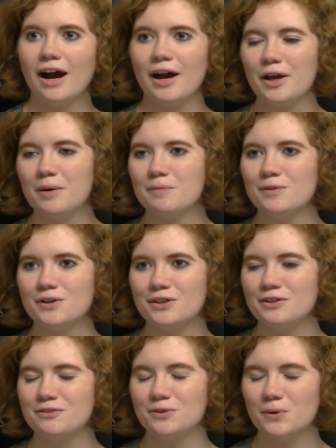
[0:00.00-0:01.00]
I am
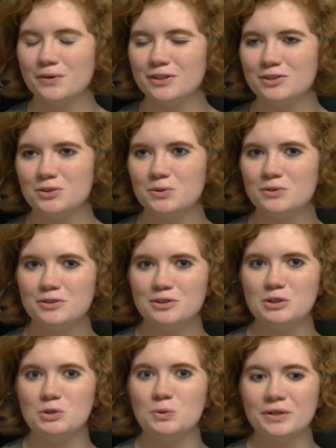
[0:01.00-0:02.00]
looking forward to
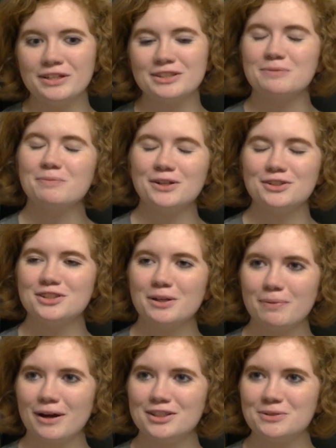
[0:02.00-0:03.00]
doing as much as I
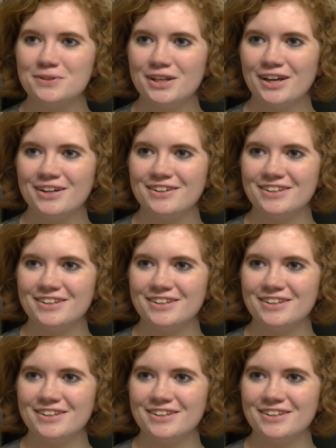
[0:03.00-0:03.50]
possibly can